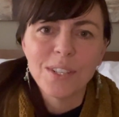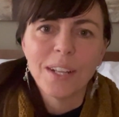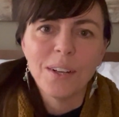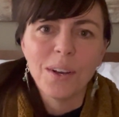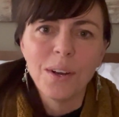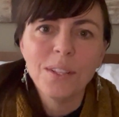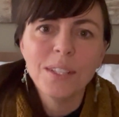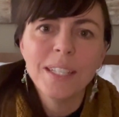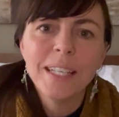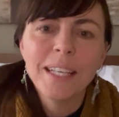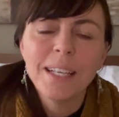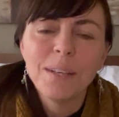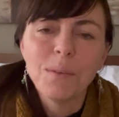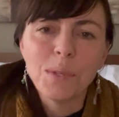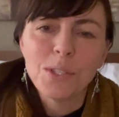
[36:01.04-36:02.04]
at all
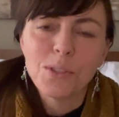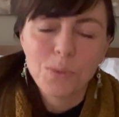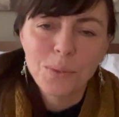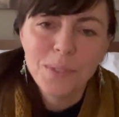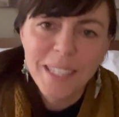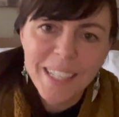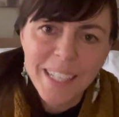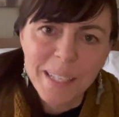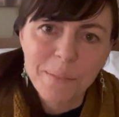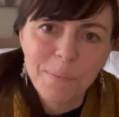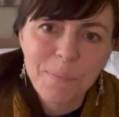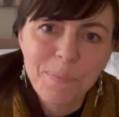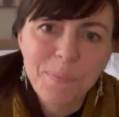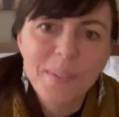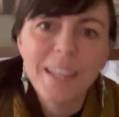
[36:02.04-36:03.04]
was through knitting.
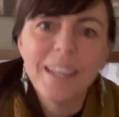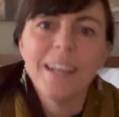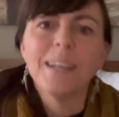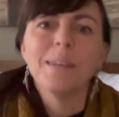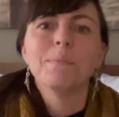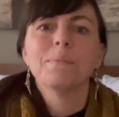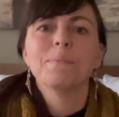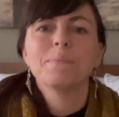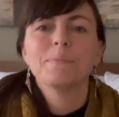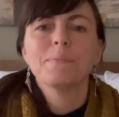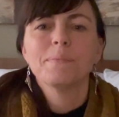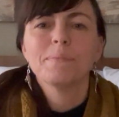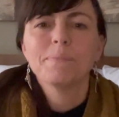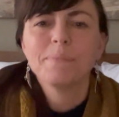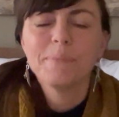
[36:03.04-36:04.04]

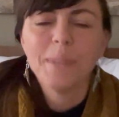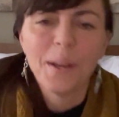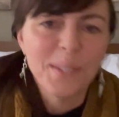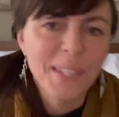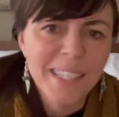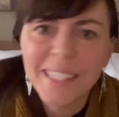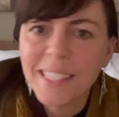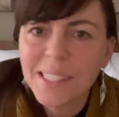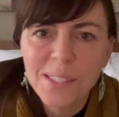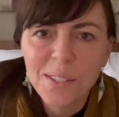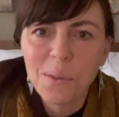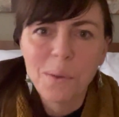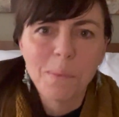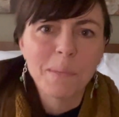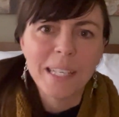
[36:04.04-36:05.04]
Our knitting is
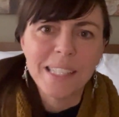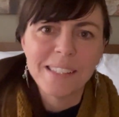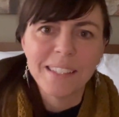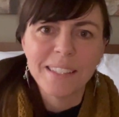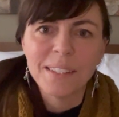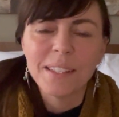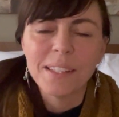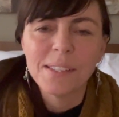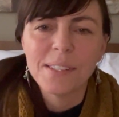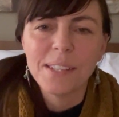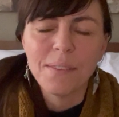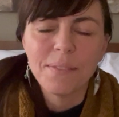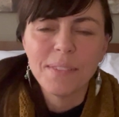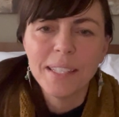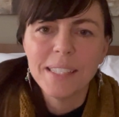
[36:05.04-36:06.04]
so amazing. The
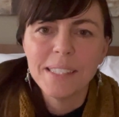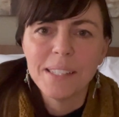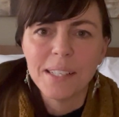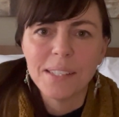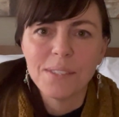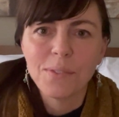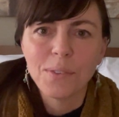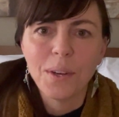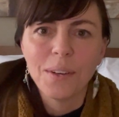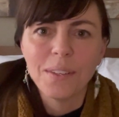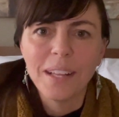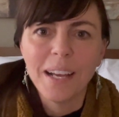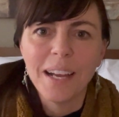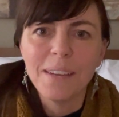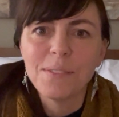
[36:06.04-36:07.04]
stuff that it does for our
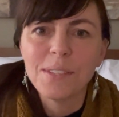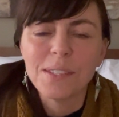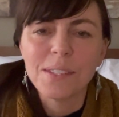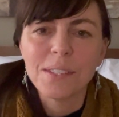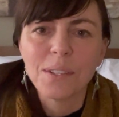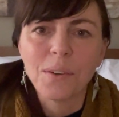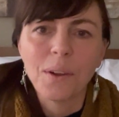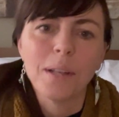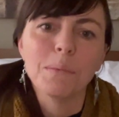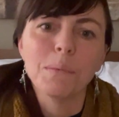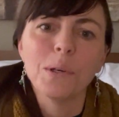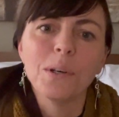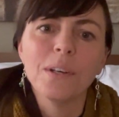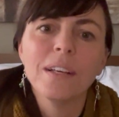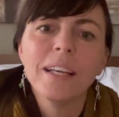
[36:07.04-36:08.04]
lives is
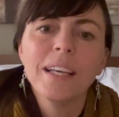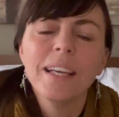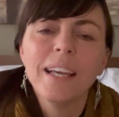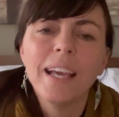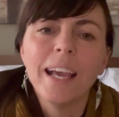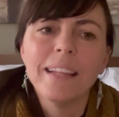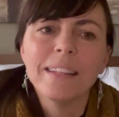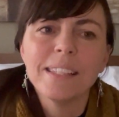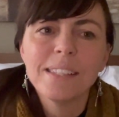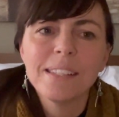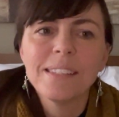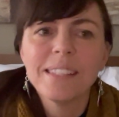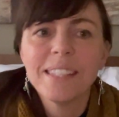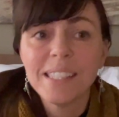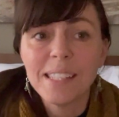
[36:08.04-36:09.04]
incredible. And this
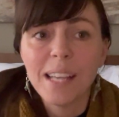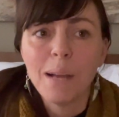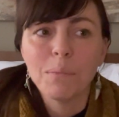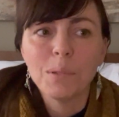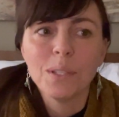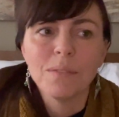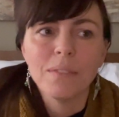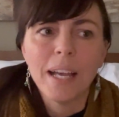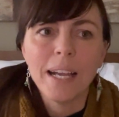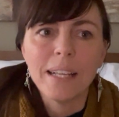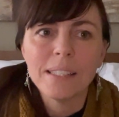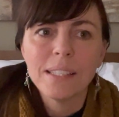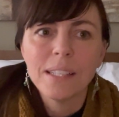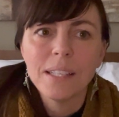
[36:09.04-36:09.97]
is an example of that.